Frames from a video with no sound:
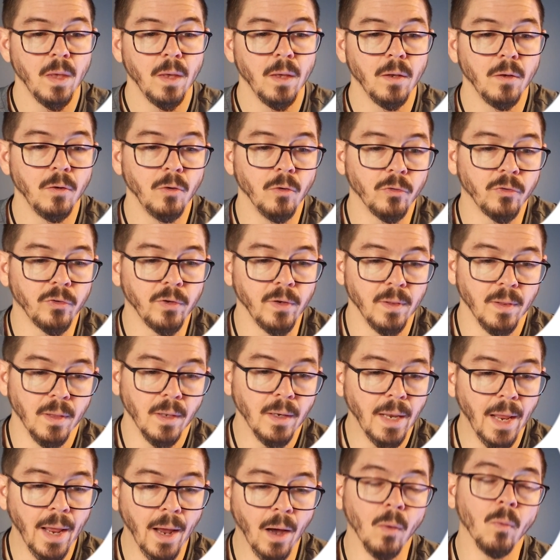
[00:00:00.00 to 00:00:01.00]
And you'll see that
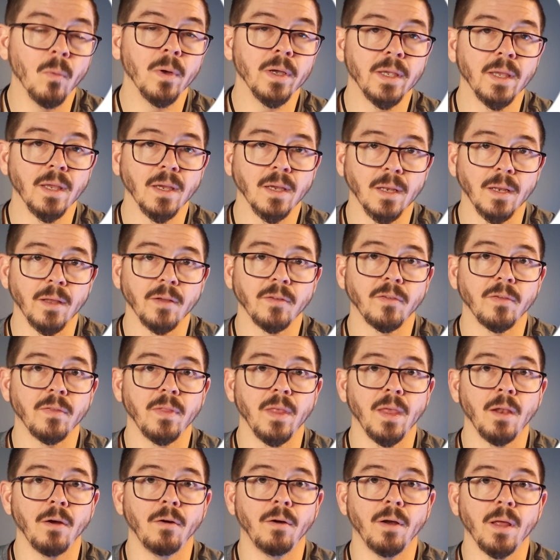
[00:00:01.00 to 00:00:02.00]
now we can connect to
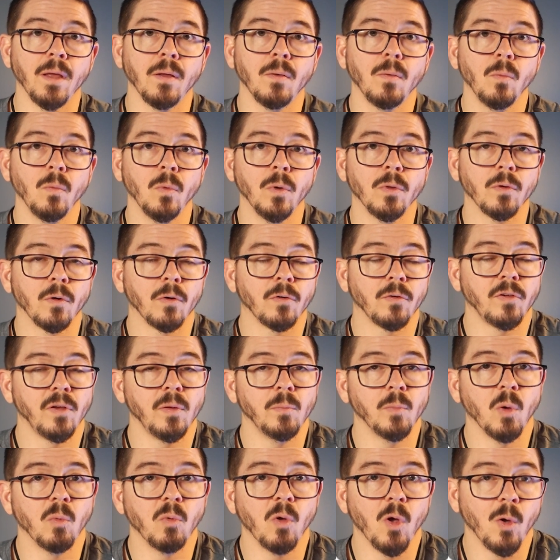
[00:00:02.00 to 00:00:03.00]
the internet with our
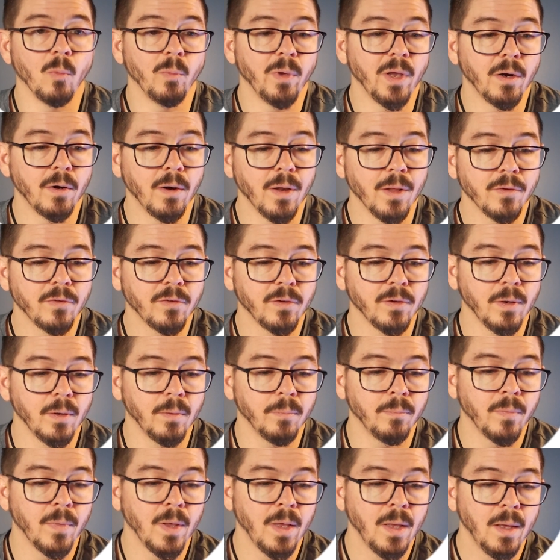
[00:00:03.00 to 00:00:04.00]
T-Mobile Home Internet
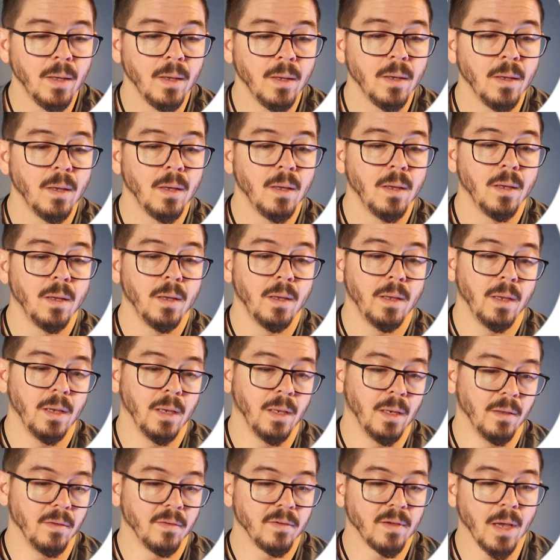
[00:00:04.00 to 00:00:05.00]
SIM.
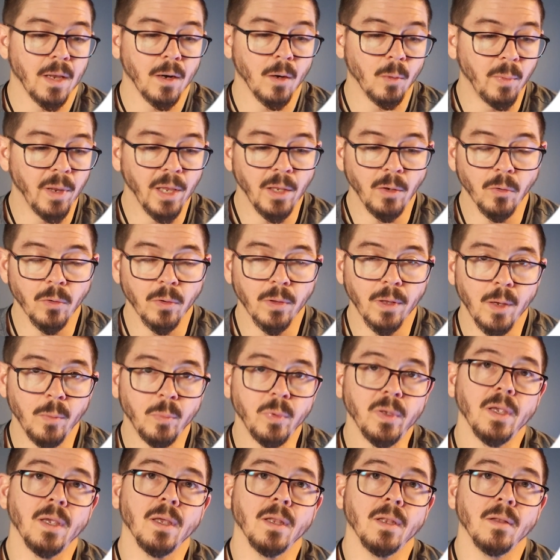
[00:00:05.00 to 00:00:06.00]
And it's got our manual
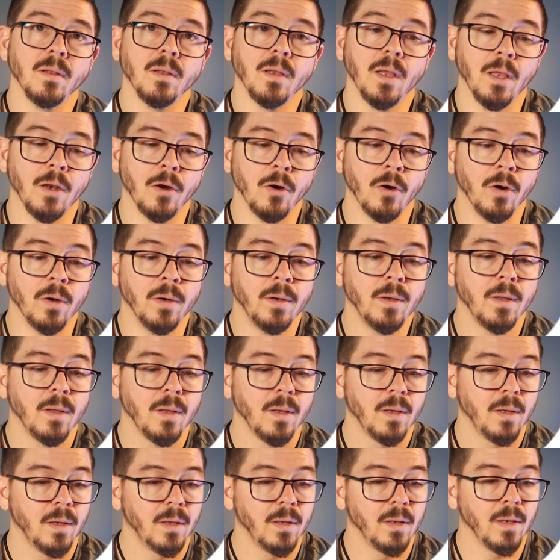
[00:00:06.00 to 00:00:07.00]
APN entered.
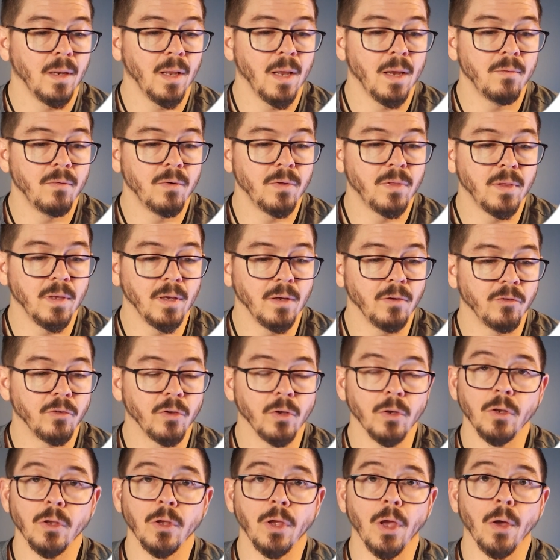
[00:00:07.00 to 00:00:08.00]
Everything is
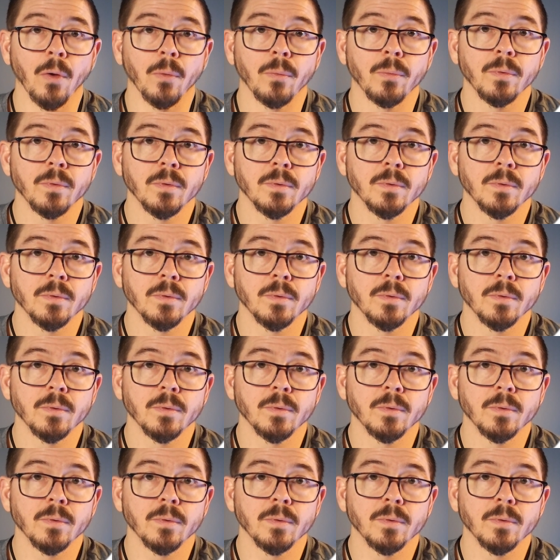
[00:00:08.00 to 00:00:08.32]
good to go.